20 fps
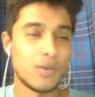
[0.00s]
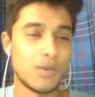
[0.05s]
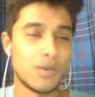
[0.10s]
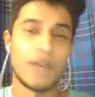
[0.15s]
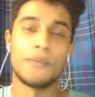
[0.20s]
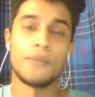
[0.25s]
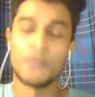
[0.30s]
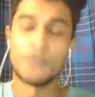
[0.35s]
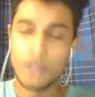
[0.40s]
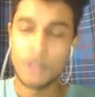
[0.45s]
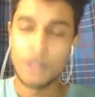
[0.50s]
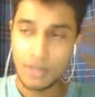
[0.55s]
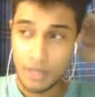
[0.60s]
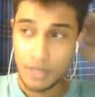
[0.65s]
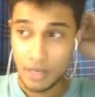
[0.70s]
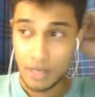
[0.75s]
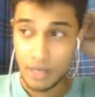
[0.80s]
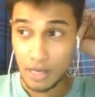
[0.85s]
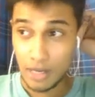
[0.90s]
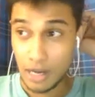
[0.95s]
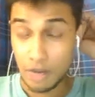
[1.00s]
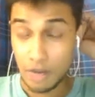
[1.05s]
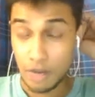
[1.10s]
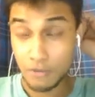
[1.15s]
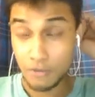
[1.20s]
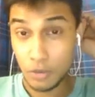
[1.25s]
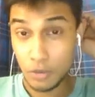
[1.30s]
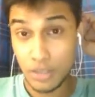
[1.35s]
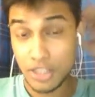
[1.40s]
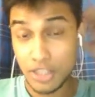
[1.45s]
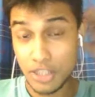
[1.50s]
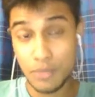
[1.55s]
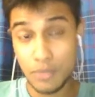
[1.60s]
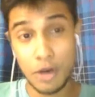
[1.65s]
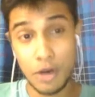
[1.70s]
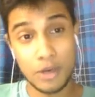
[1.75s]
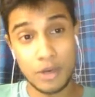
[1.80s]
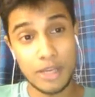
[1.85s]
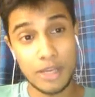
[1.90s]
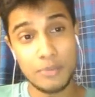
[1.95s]
Well, a few things
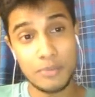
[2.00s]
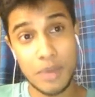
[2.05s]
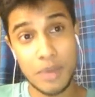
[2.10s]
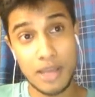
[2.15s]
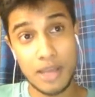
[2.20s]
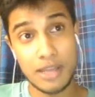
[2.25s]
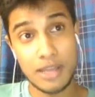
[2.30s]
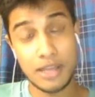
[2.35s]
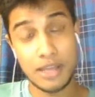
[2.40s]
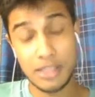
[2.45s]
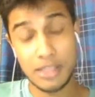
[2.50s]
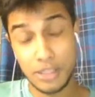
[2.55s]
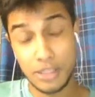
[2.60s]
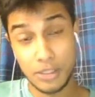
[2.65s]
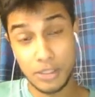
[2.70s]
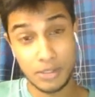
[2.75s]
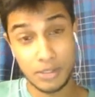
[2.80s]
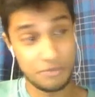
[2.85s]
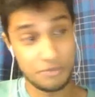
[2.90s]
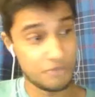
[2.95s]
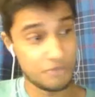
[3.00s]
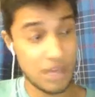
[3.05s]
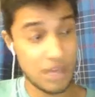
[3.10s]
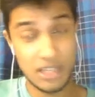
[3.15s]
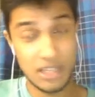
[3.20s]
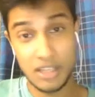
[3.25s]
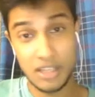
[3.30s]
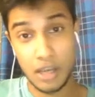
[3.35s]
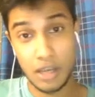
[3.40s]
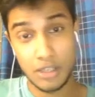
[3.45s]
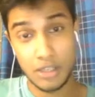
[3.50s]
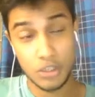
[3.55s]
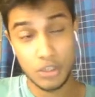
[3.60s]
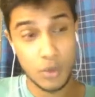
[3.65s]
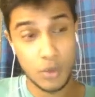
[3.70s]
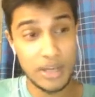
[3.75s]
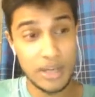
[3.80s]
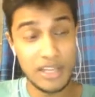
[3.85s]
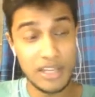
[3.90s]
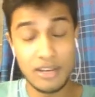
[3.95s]
about him, that he's very young. He's
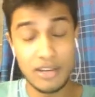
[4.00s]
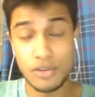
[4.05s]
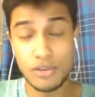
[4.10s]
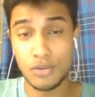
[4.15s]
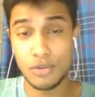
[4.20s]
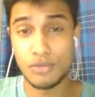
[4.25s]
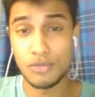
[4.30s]
20 years